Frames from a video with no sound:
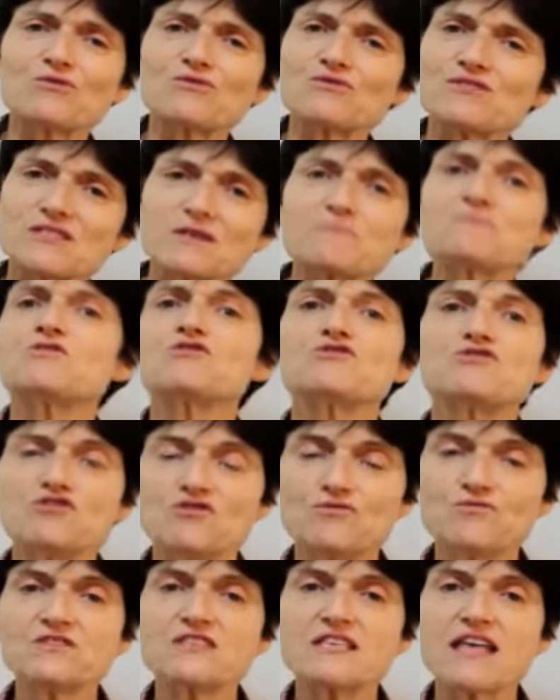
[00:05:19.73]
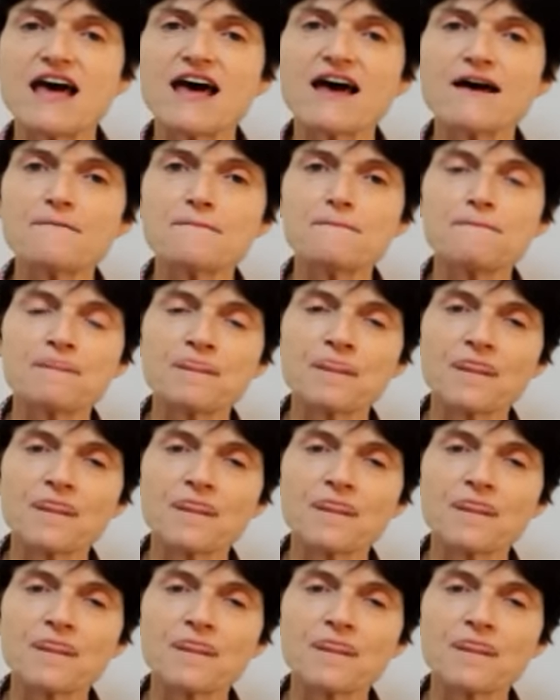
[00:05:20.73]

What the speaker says: or some good news there.